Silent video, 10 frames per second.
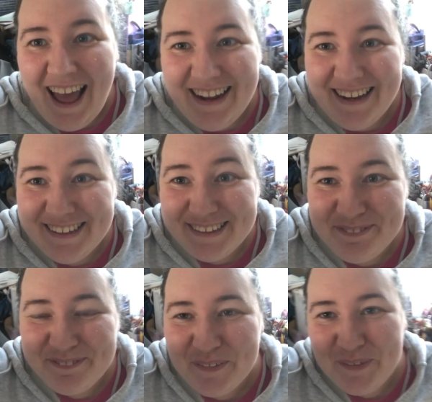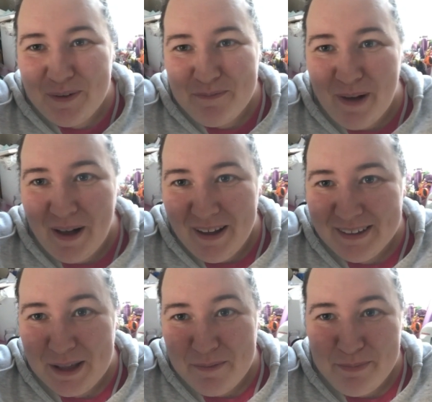and he is four
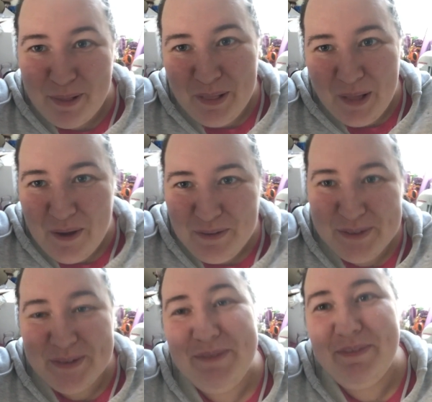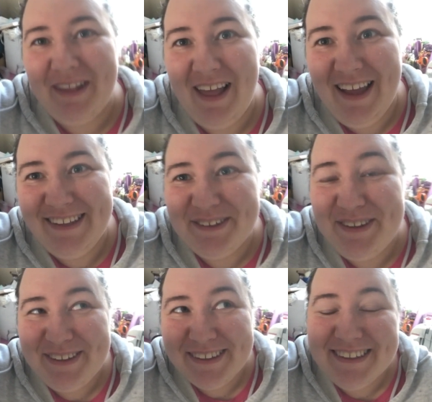bars below treatment line so
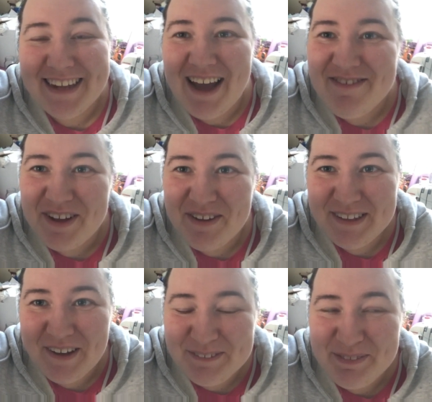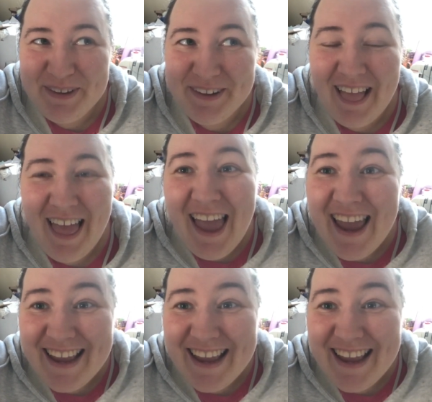he doesn't have to go into hospital.